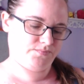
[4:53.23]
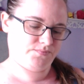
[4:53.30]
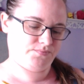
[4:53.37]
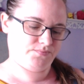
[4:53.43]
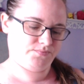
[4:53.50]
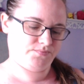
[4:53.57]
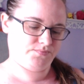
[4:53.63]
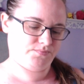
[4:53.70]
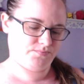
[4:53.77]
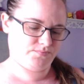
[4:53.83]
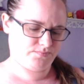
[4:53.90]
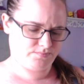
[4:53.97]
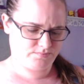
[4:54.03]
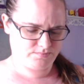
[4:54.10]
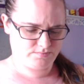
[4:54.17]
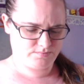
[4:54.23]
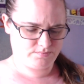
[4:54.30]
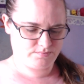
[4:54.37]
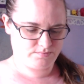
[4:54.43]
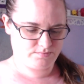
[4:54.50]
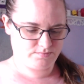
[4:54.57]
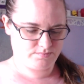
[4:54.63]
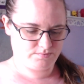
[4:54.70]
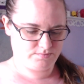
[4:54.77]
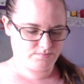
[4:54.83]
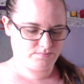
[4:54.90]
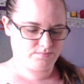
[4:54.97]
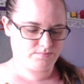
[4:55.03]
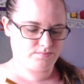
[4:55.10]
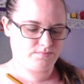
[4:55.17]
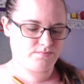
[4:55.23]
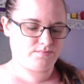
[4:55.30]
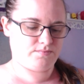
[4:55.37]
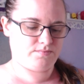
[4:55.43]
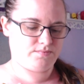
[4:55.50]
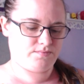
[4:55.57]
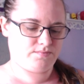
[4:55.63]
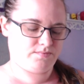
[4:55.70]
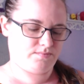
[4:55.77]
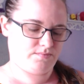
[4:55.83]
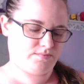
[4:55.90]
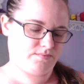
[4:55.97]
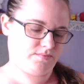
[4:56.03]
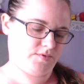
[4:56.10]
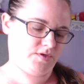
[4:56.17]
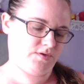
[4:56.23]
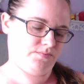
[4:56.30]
Nobody speaks.